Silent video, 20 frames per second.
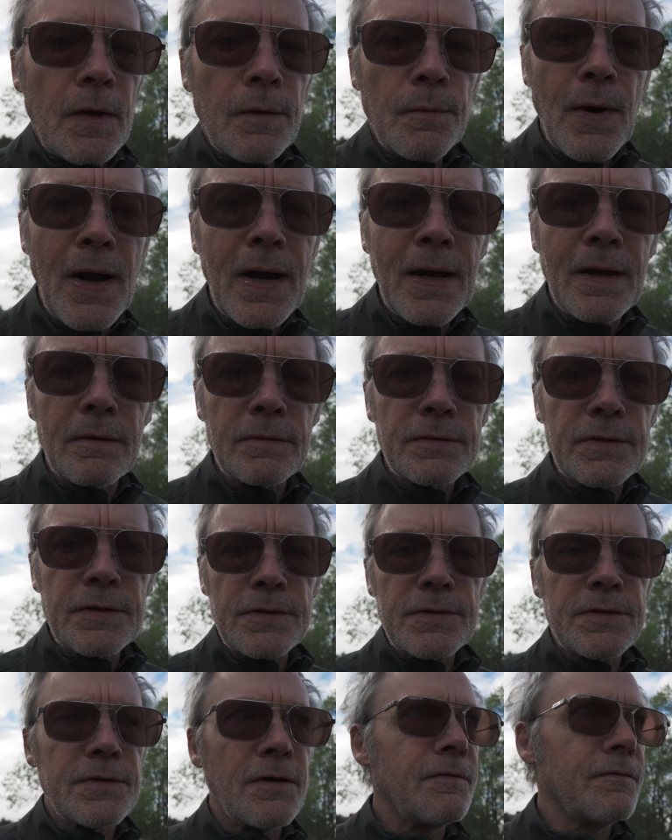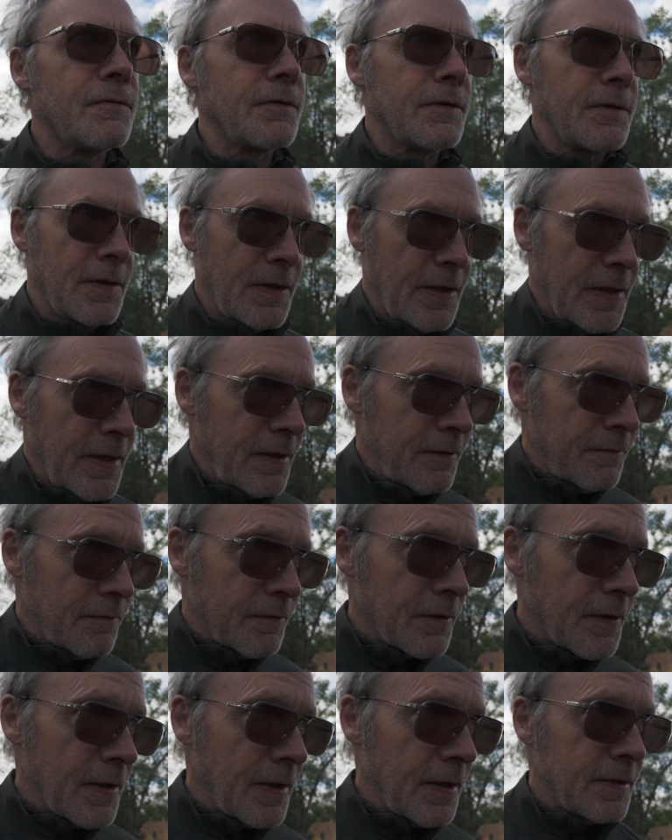Wow, to soften
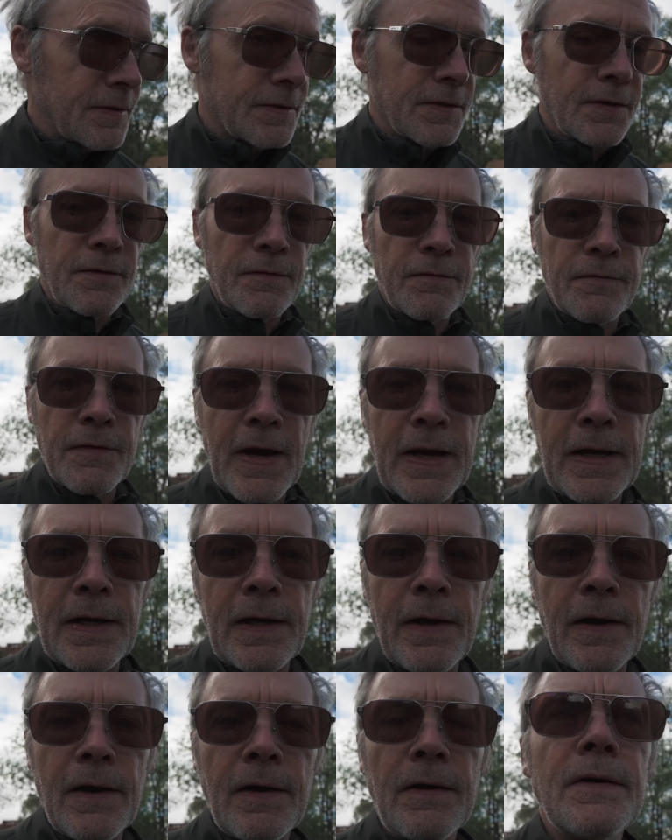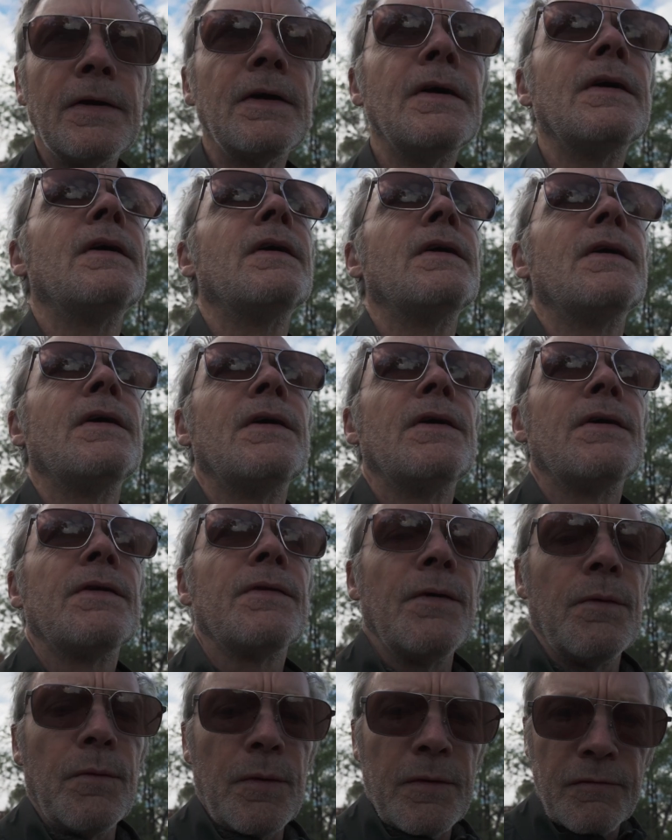even into the failure
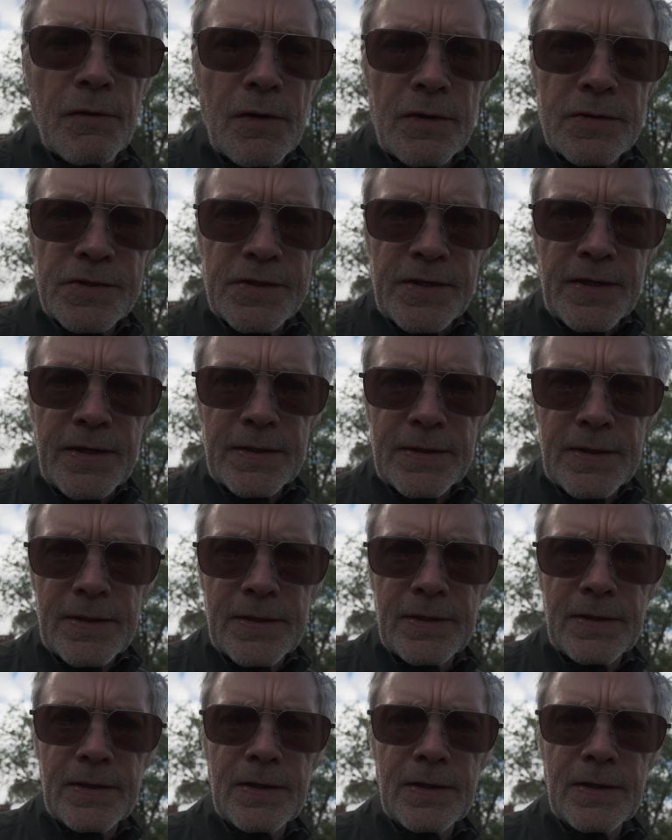that we've lost it.